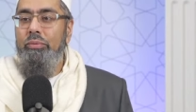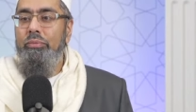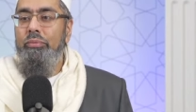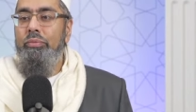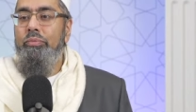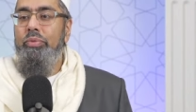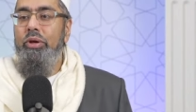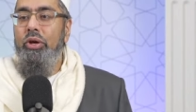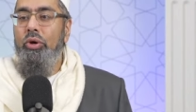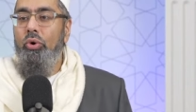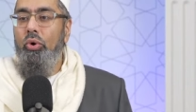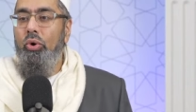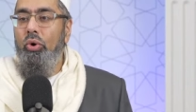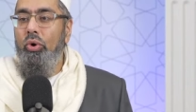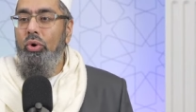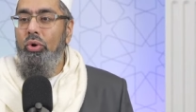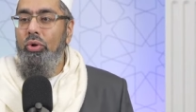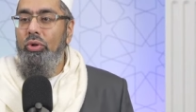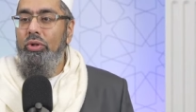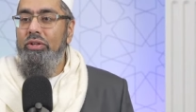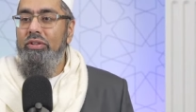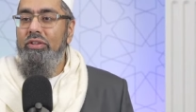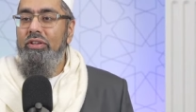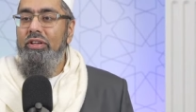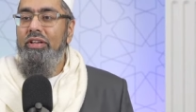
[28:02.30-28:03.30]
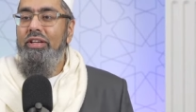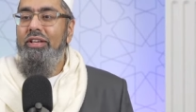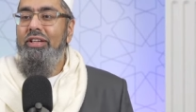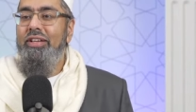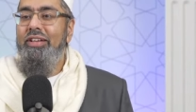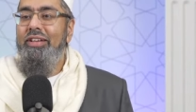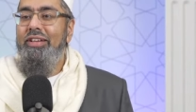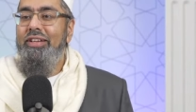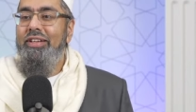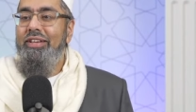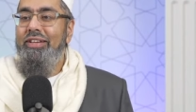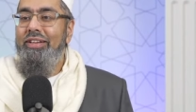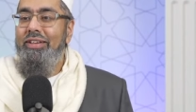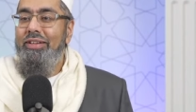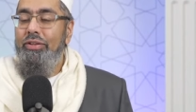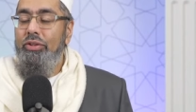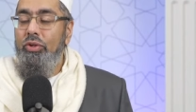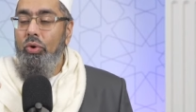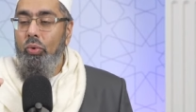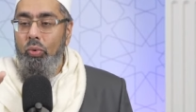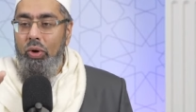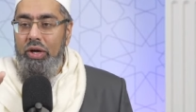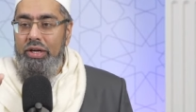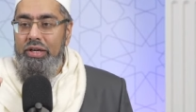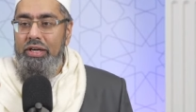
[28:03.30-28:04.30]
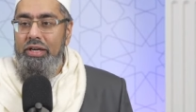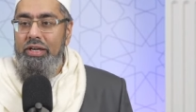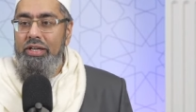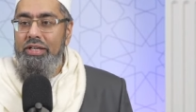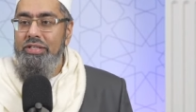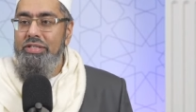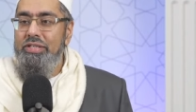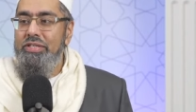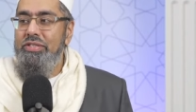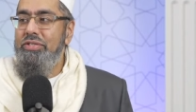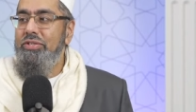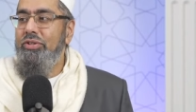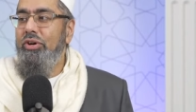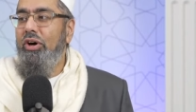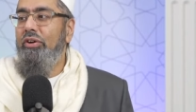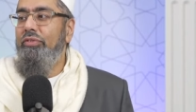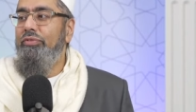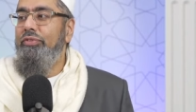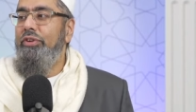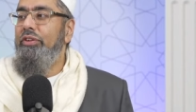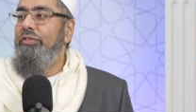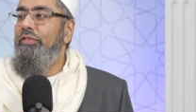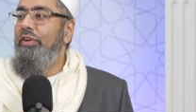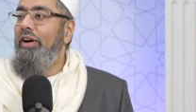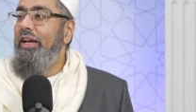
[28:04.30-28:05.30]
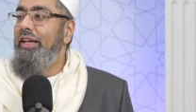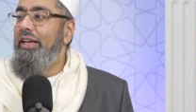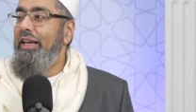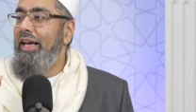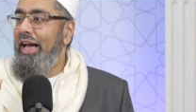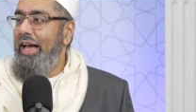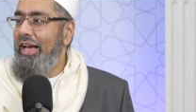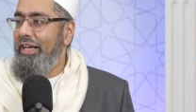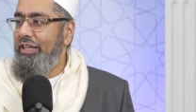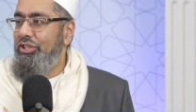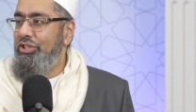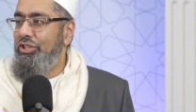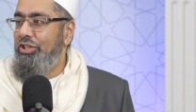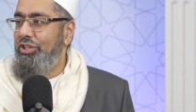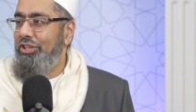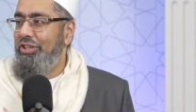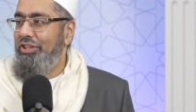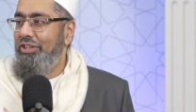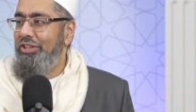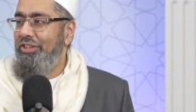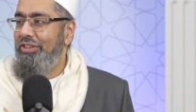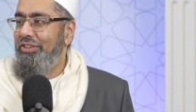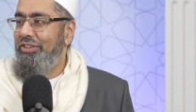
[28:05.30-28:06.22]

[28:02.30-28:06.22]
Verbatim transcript: behold the oneness of divine action.